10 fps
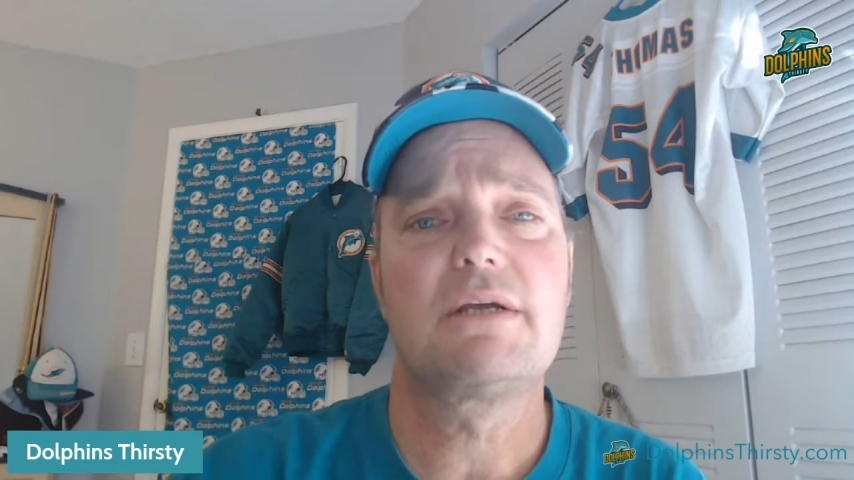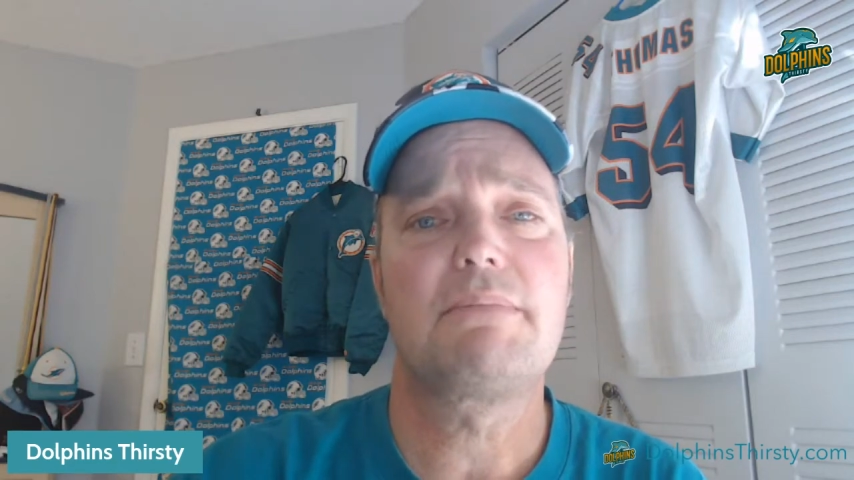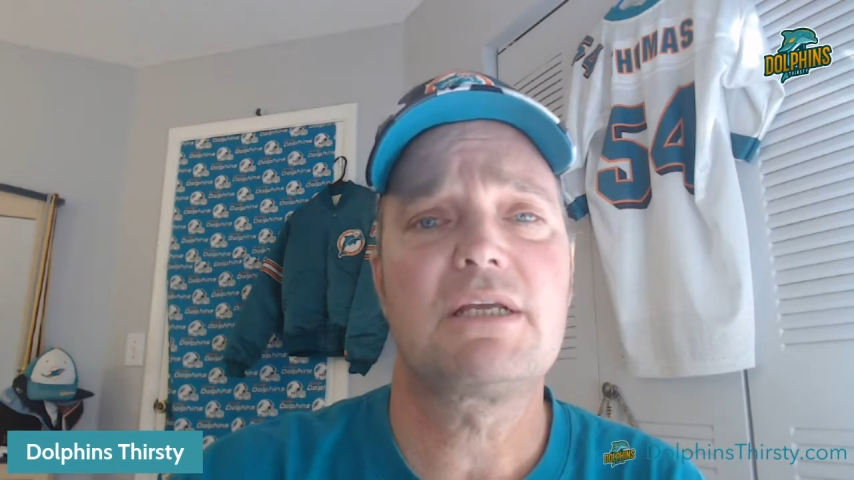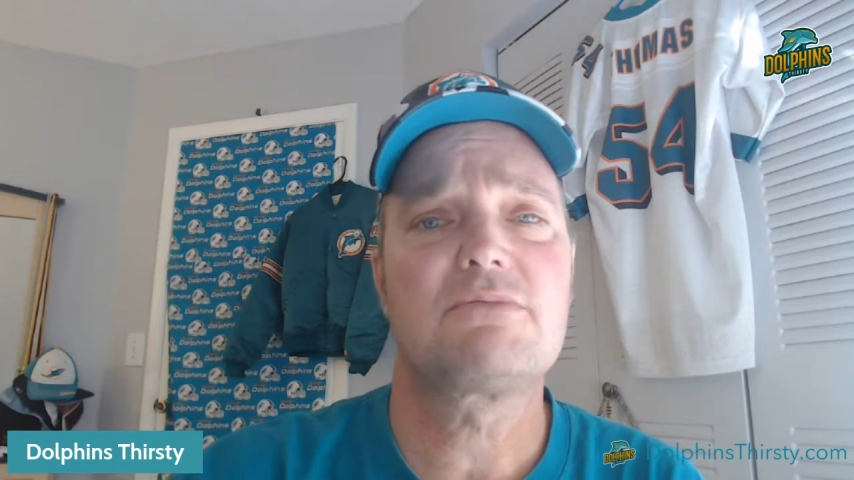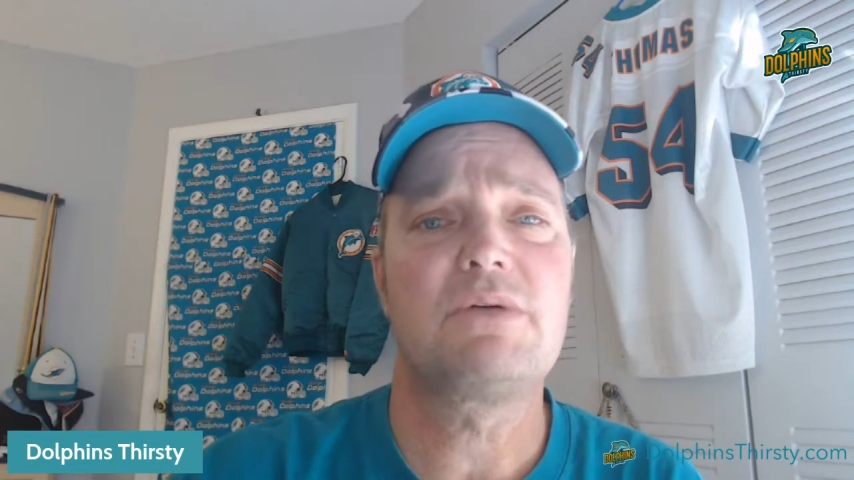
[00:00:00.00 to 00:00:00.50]

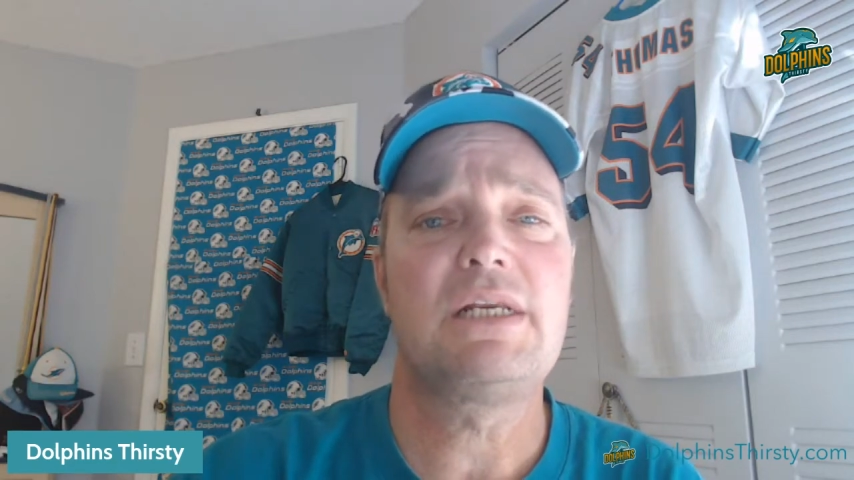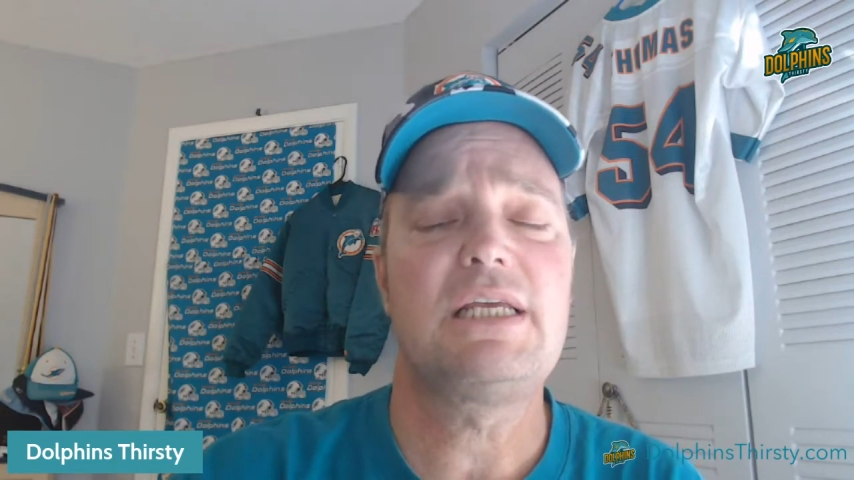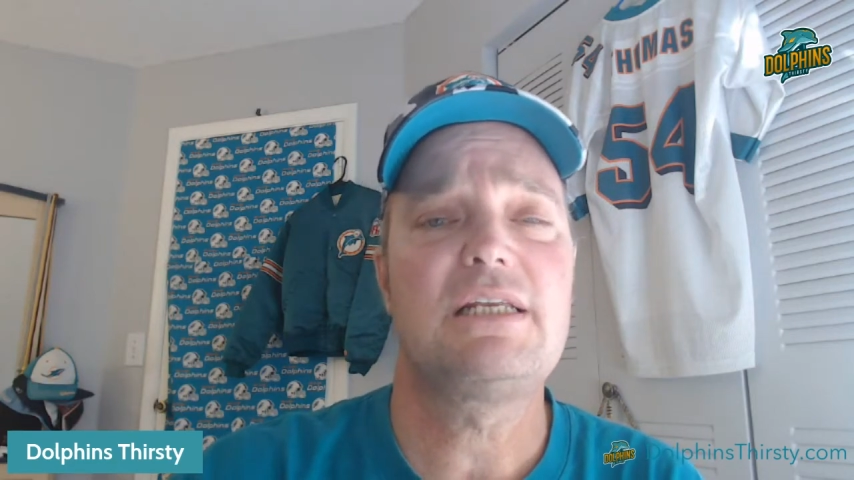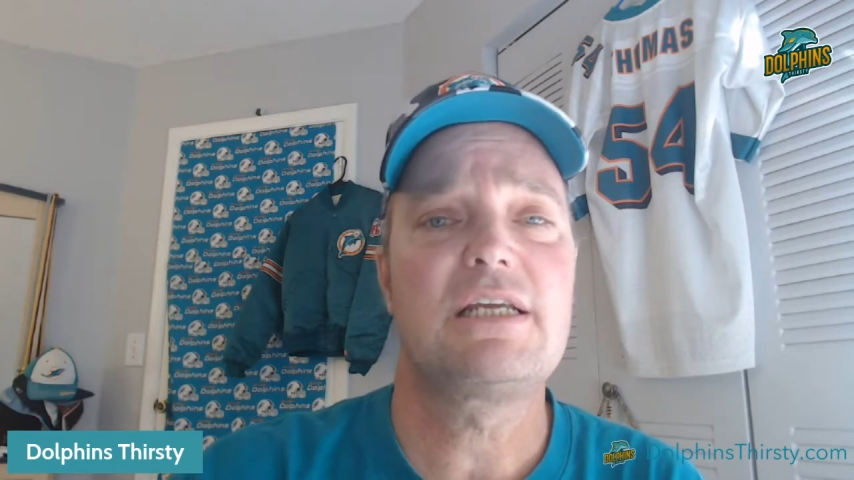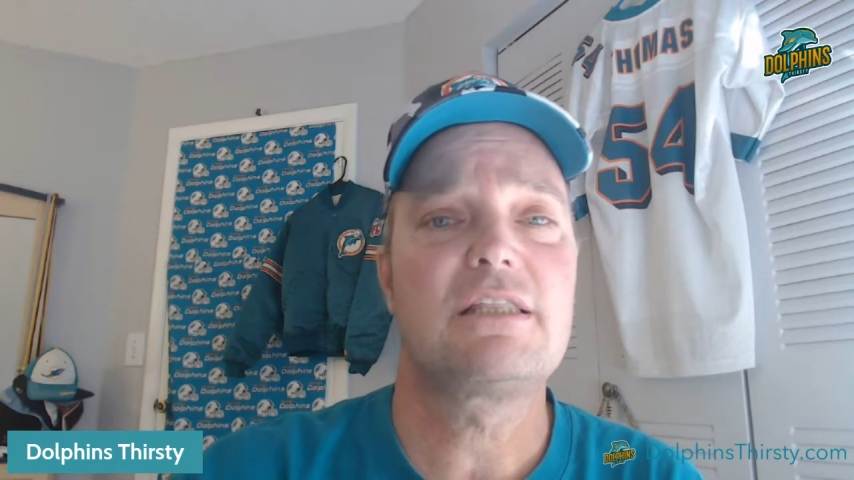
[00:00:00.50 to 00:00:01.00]
because we
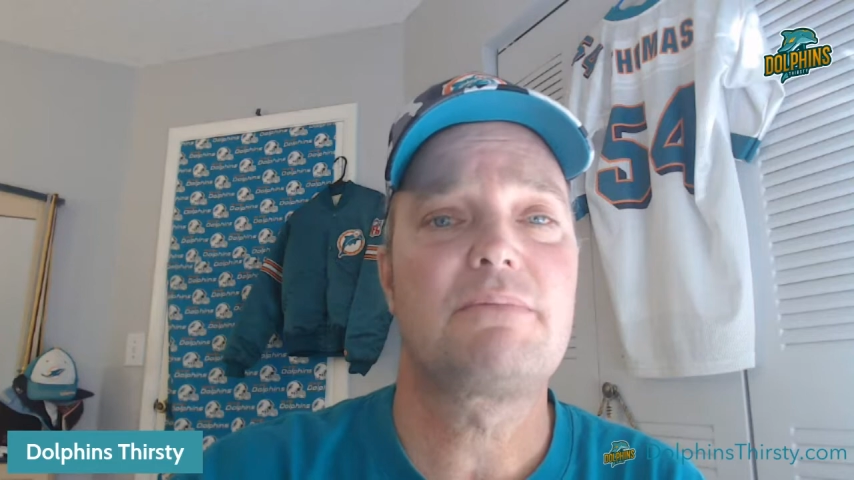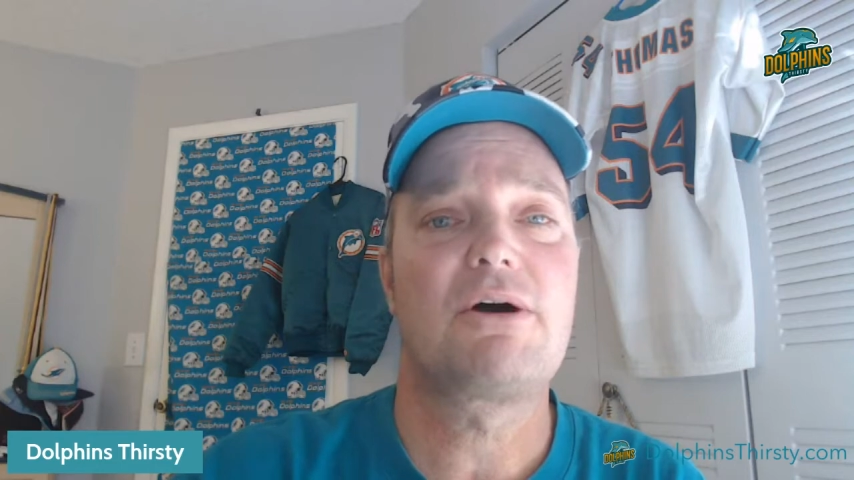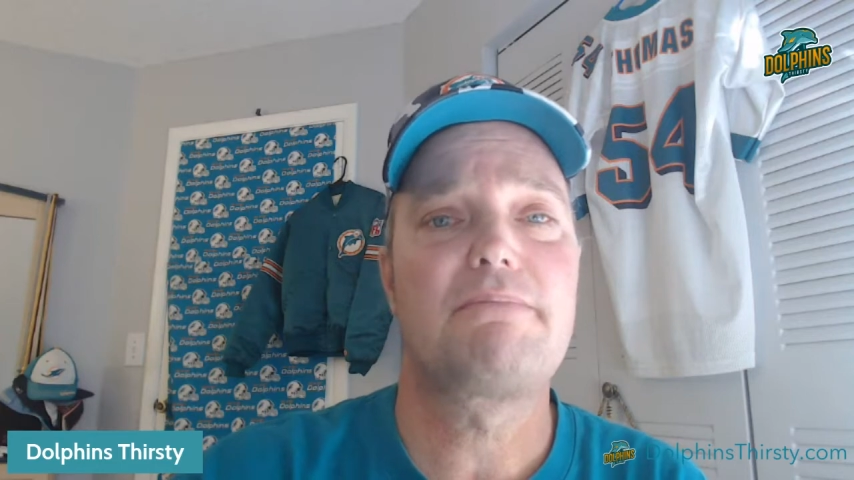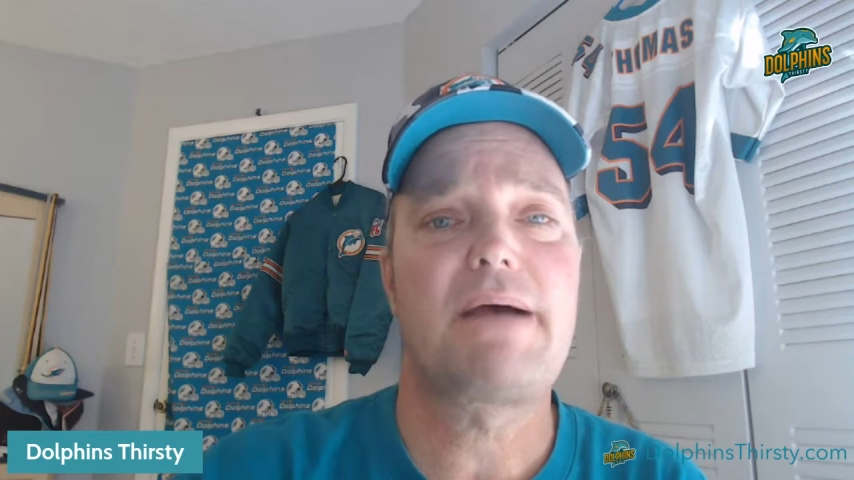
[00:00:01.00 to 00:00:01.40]
need to get the ball